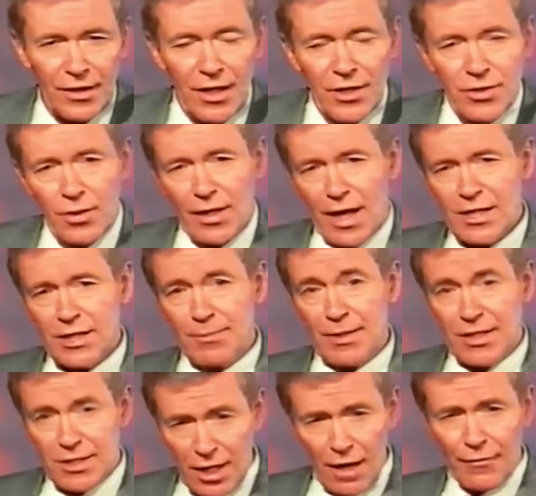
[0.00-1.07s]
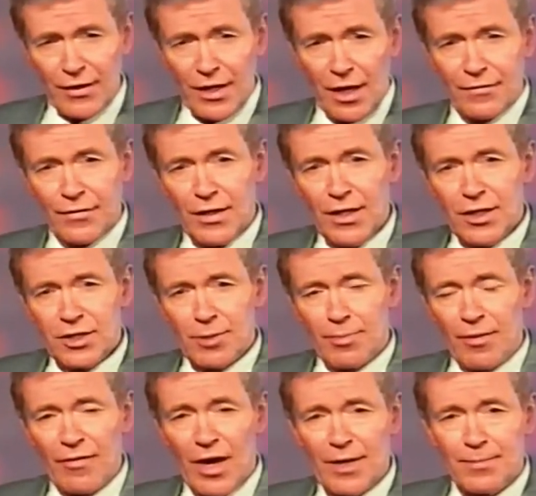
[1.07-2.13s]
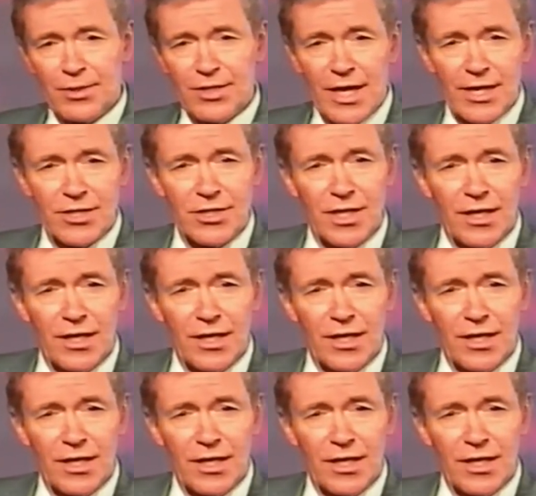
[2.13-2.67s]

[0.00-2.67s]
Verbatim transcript: so it has to be tough enough to provide protection